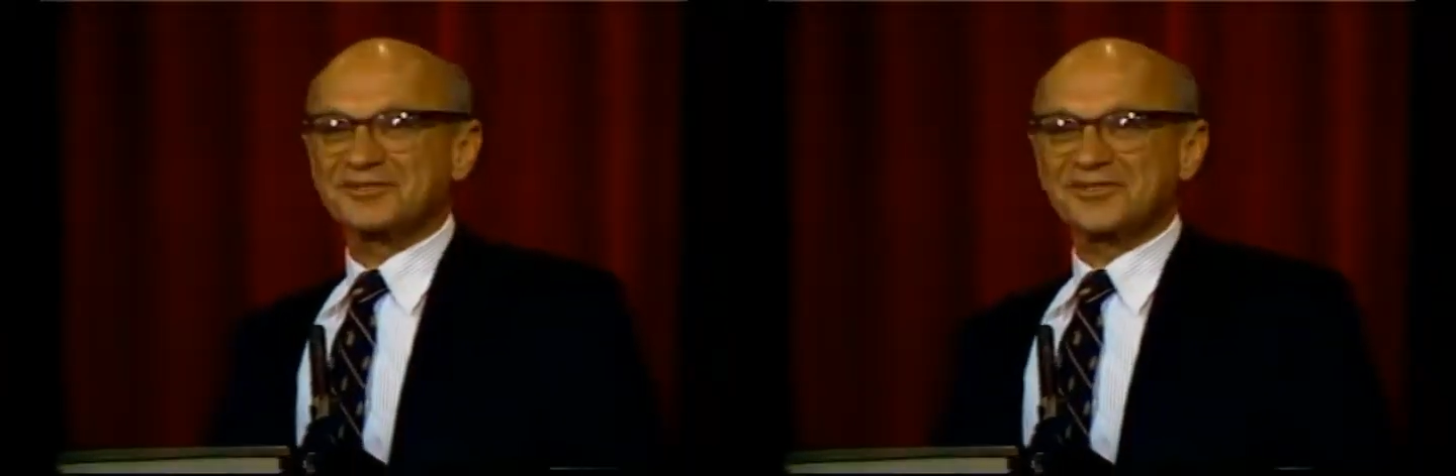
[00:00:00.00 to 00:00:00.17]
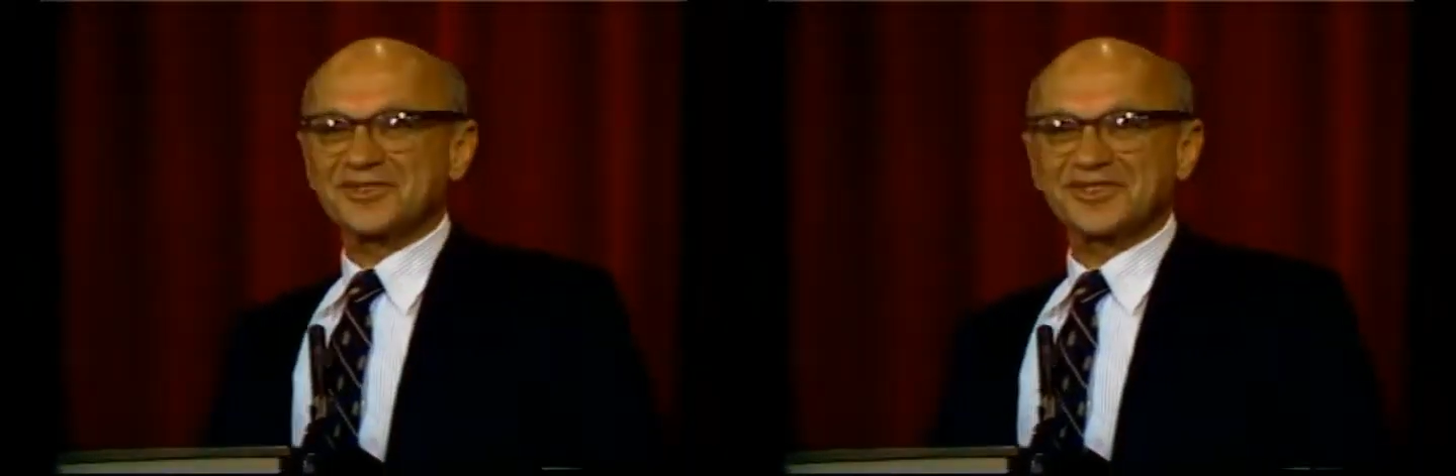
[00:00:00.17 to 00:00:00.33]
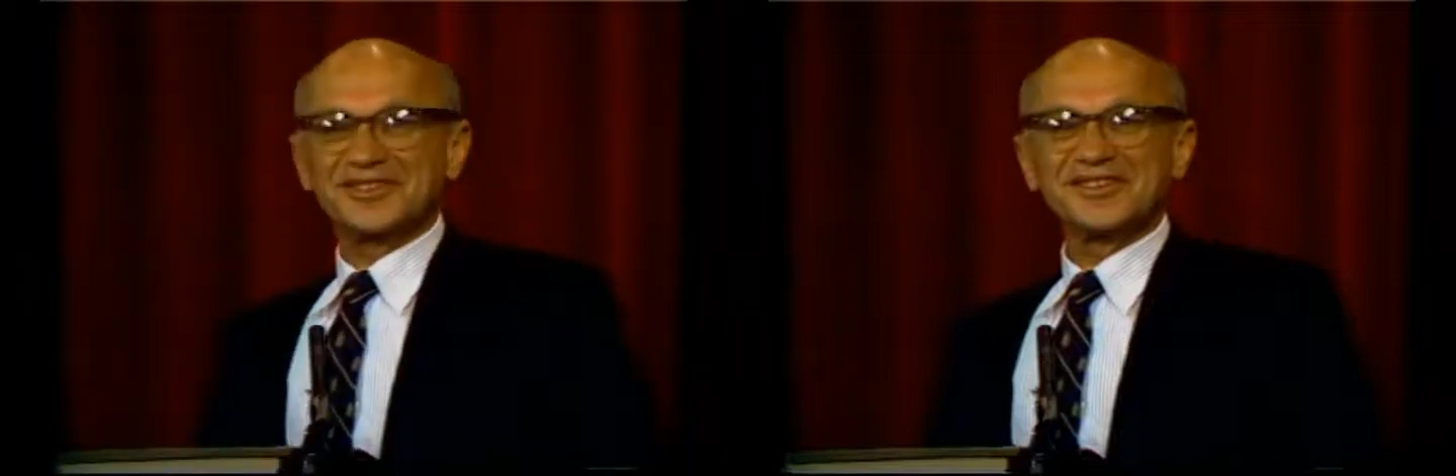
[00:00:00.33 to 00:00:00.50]

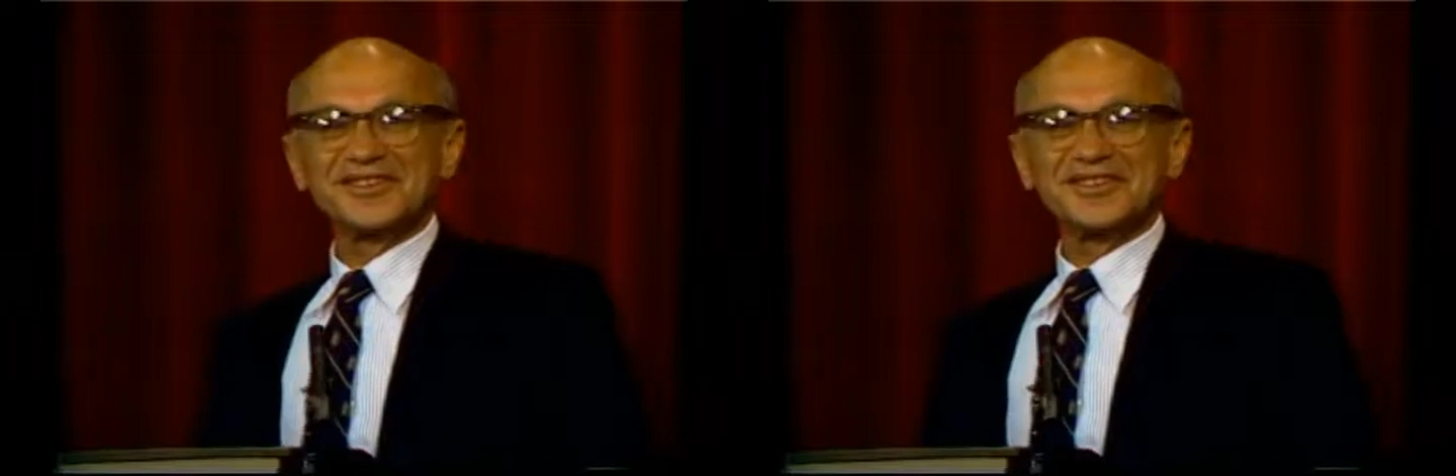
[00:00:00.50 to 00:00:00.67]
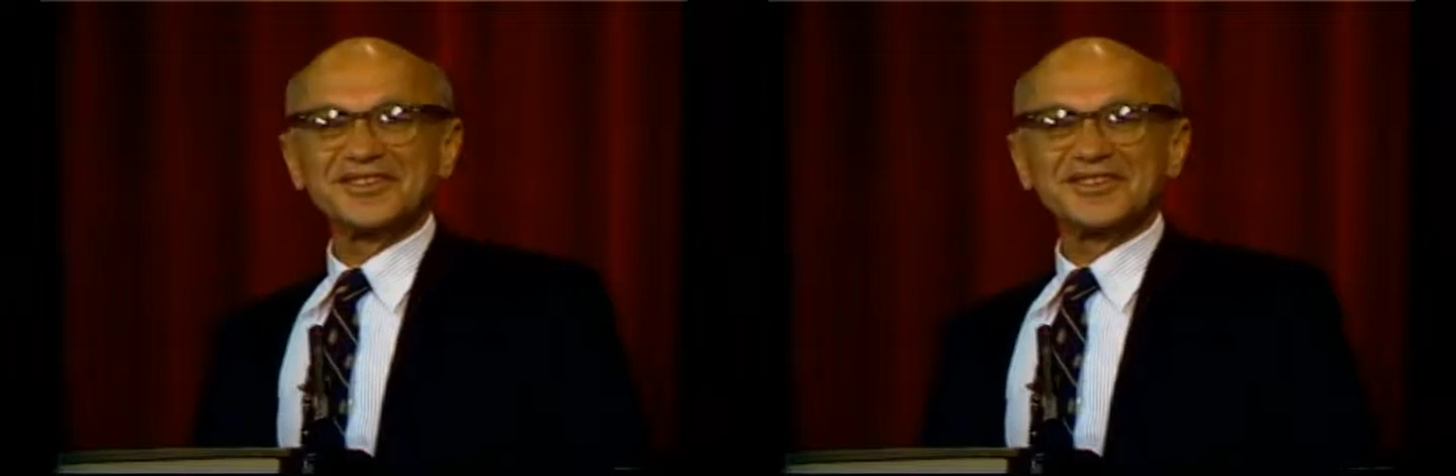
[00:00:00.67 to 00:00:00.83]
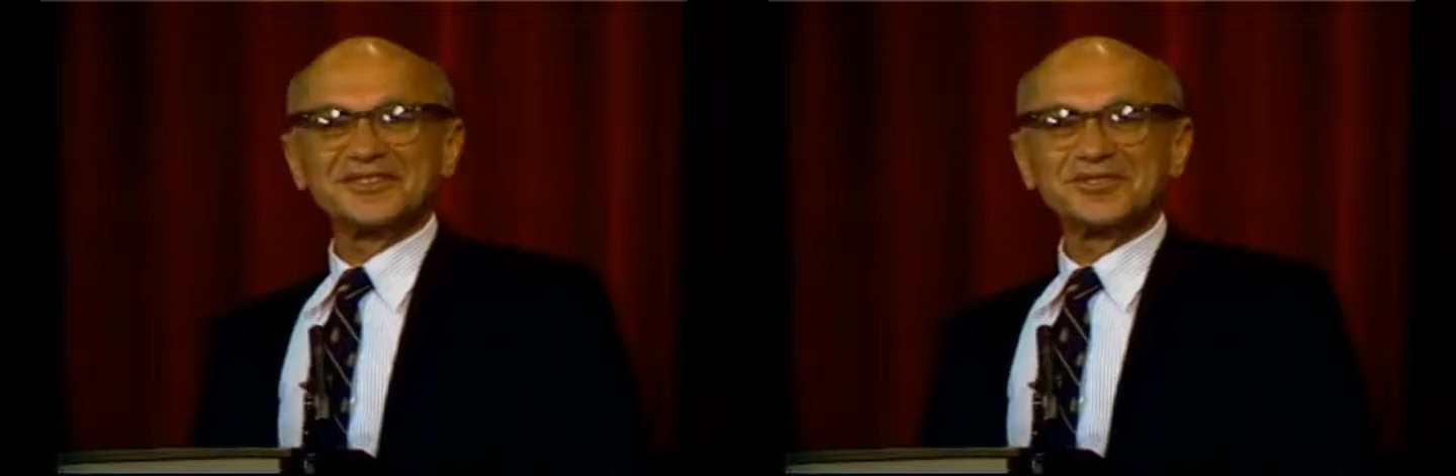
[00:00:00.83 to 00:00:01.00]
for a
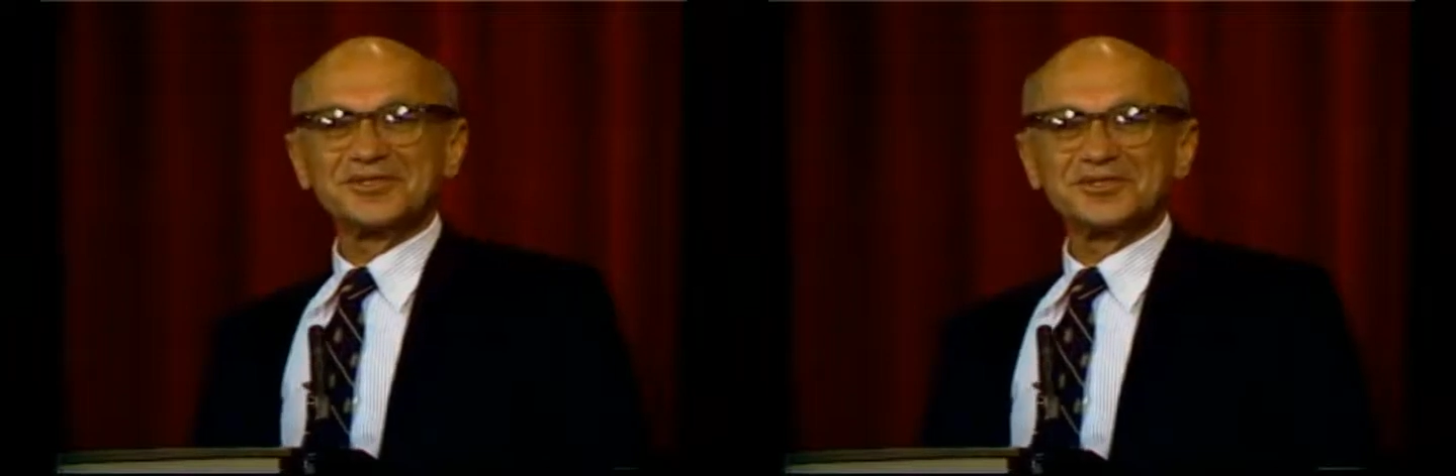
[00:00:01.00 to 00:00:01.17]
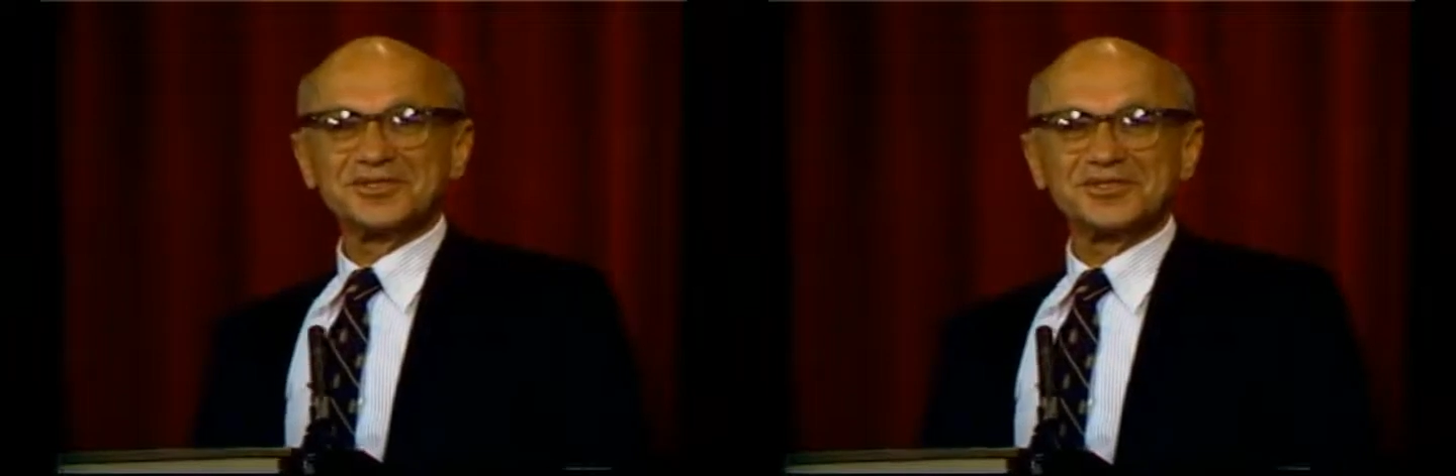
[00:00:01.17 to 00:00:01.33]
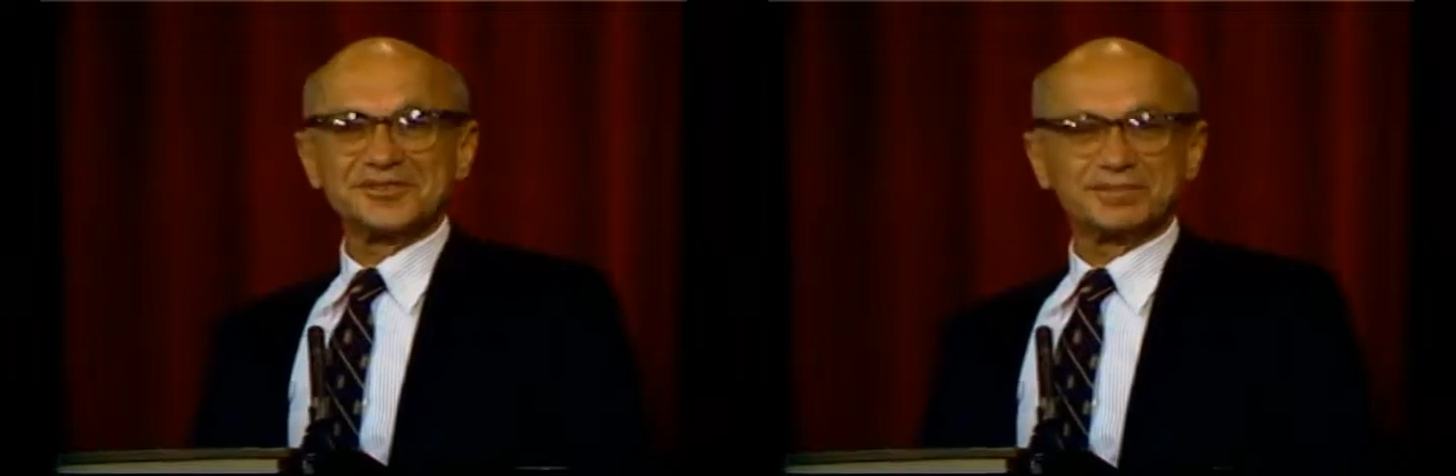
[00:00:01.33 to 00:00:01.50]
new
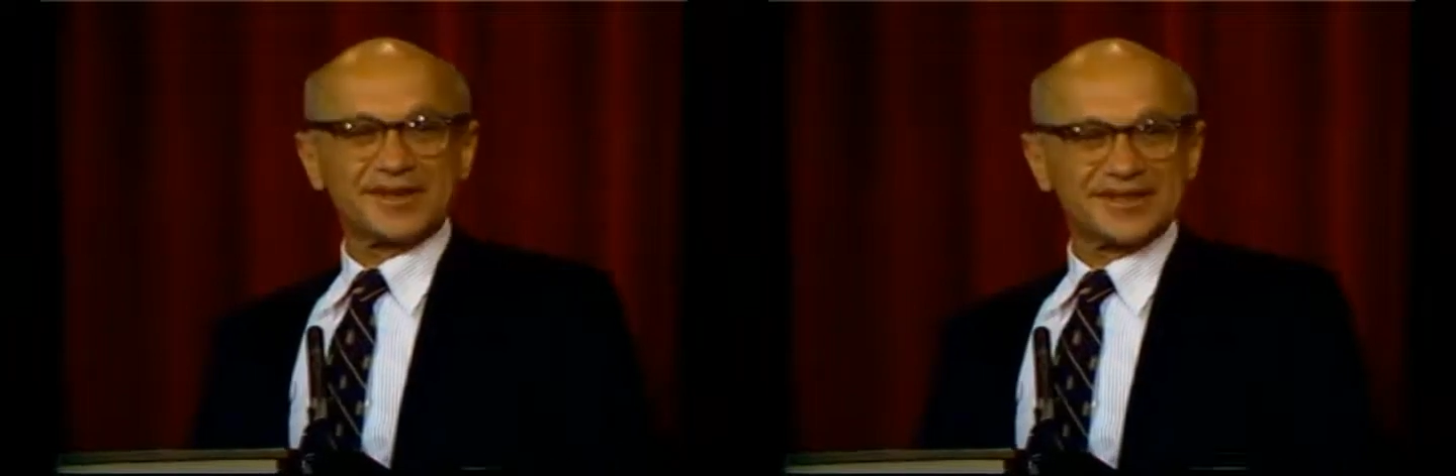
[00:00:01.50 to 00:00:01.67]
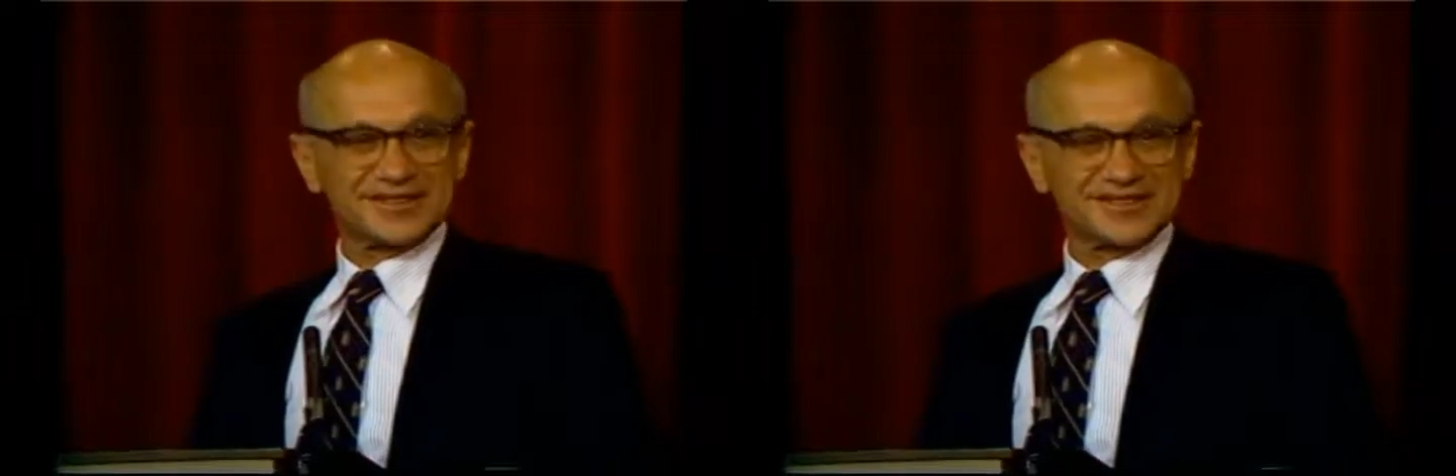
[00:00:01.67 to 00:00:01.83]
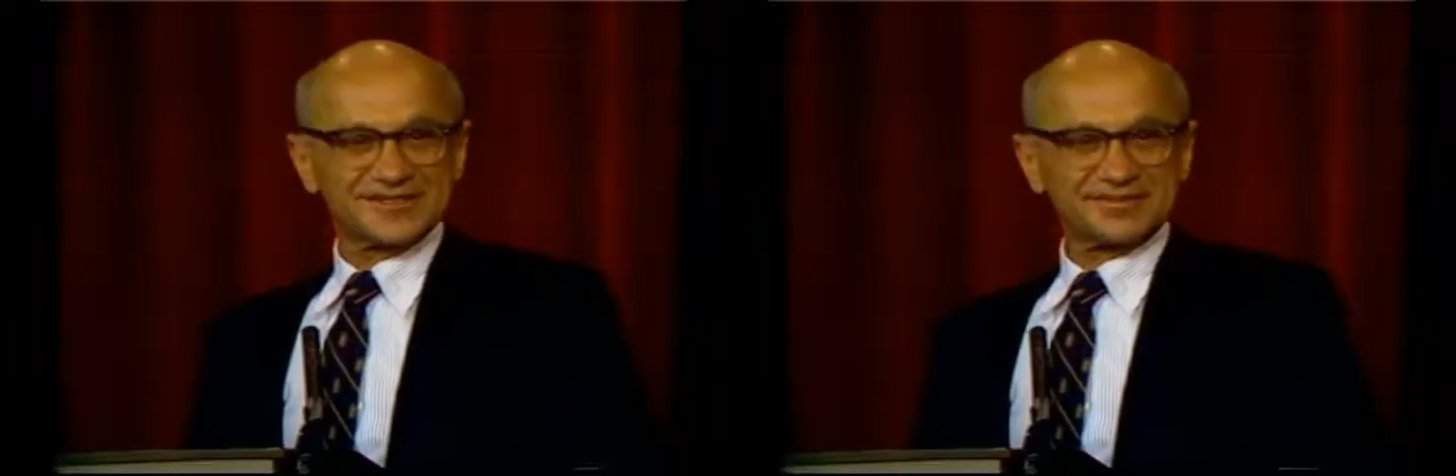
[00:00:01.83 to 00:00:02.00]

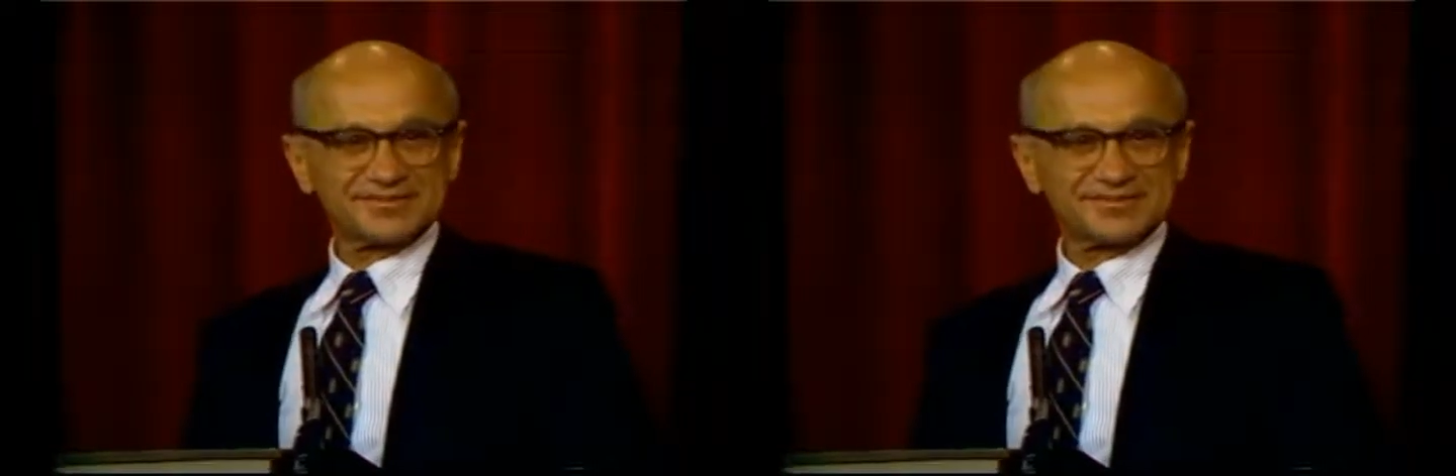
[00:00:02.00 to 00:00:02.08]
toothpaste.